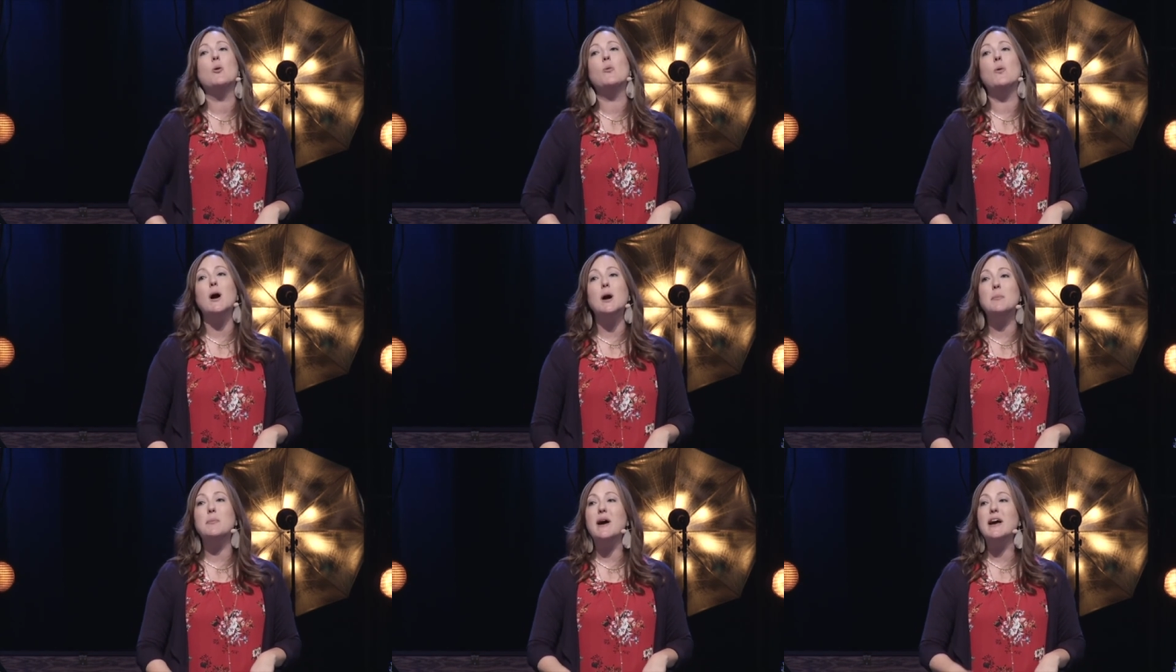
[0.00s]

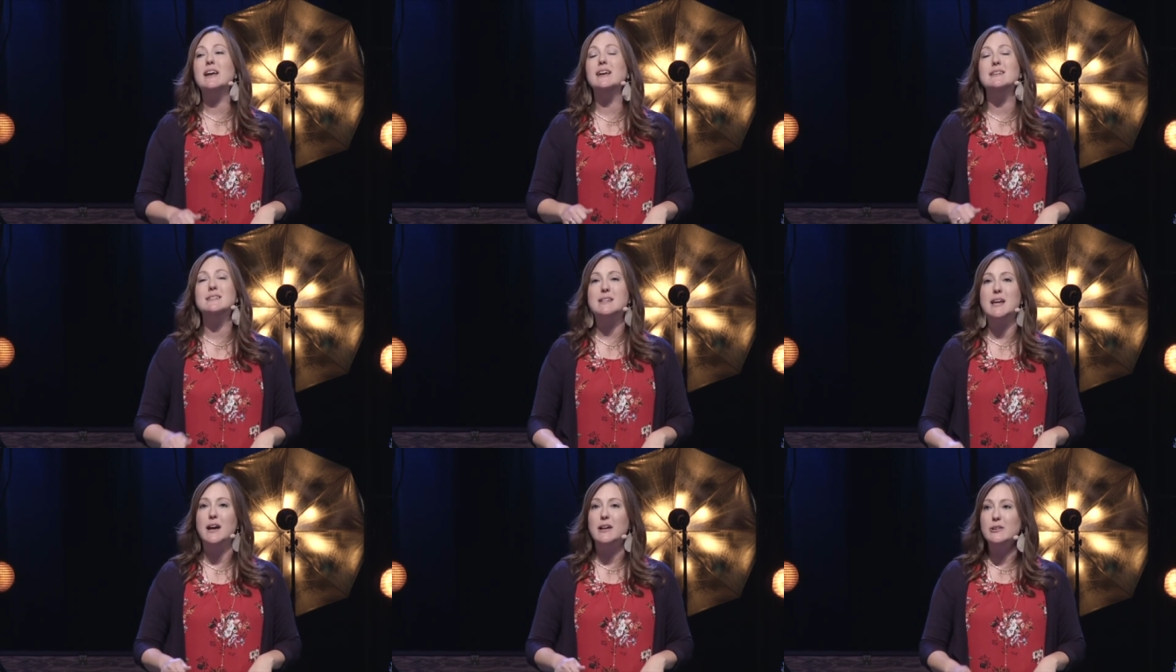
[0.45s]
walk by
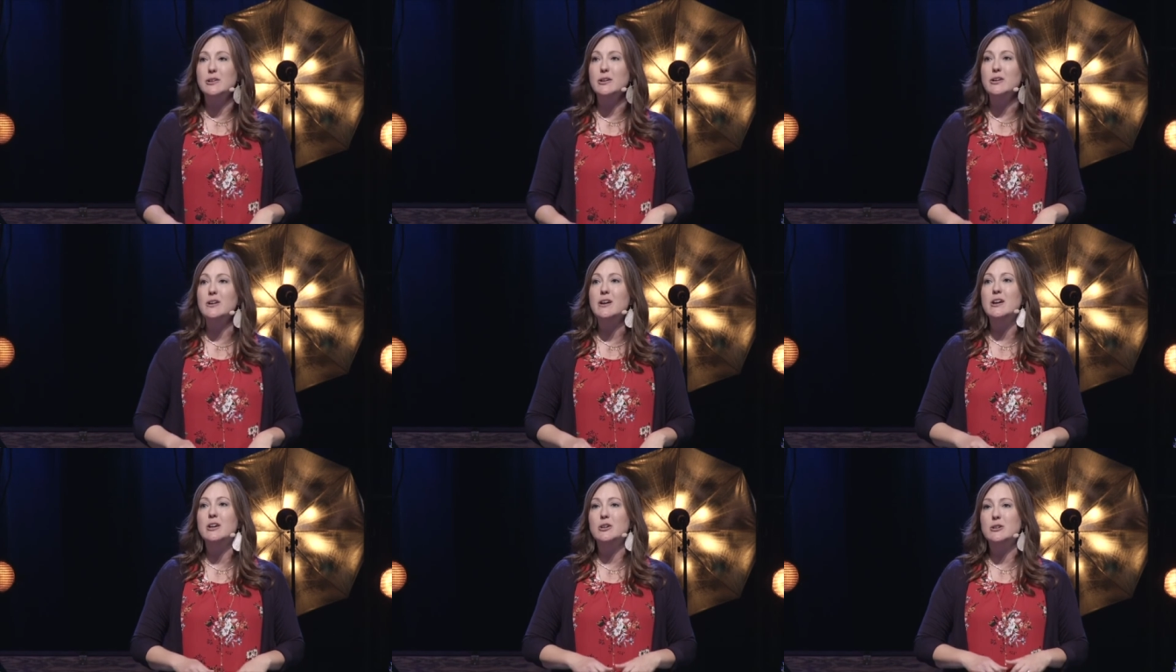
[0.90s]
and tell
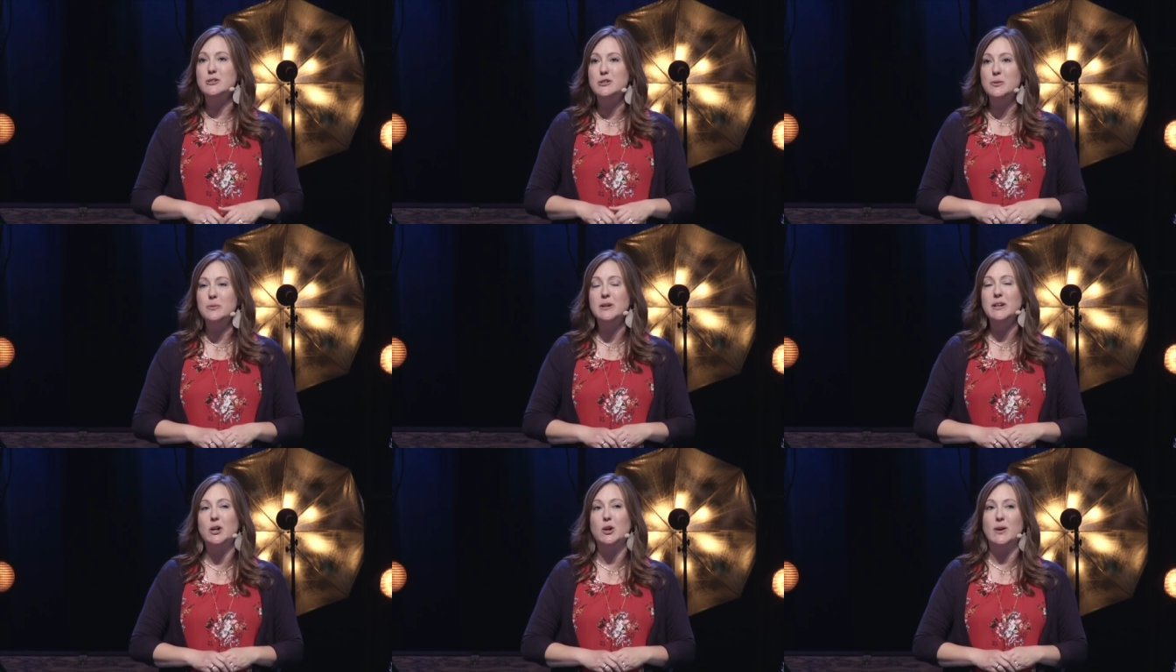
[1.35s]
her, you're
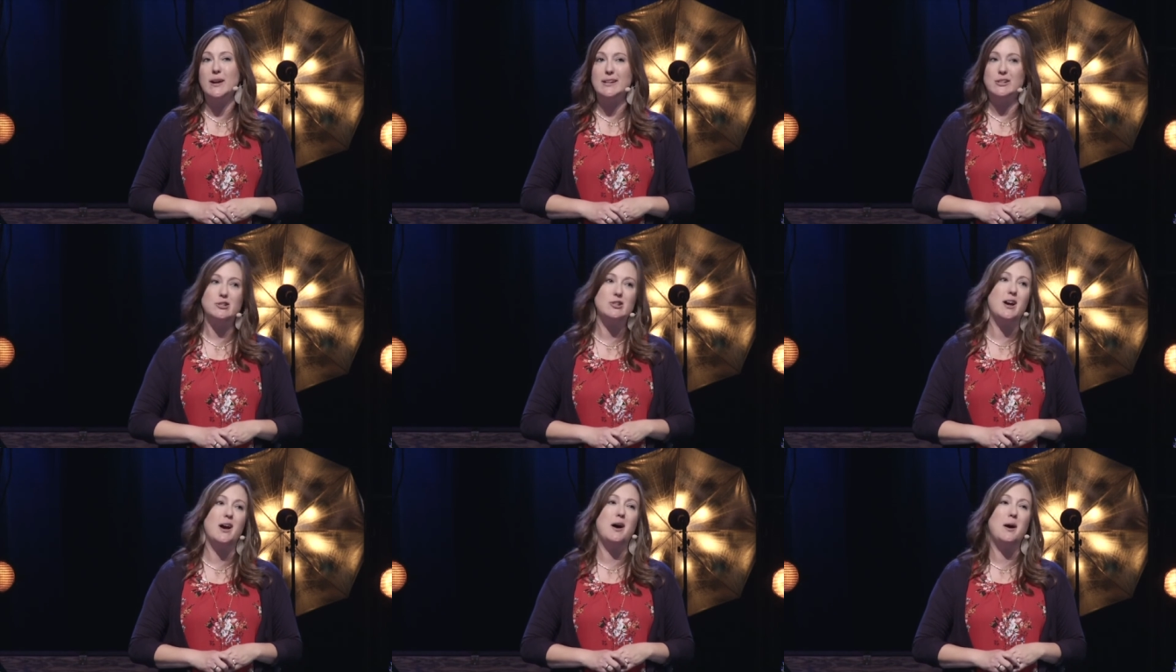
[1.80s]
doing a
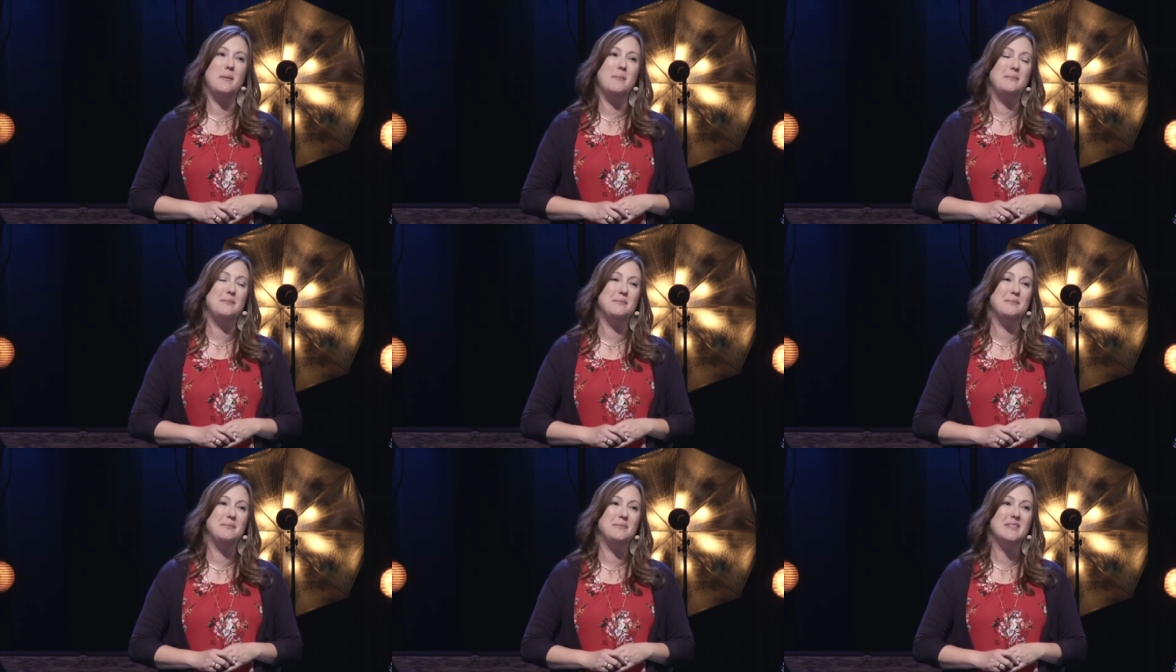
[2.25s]
great job.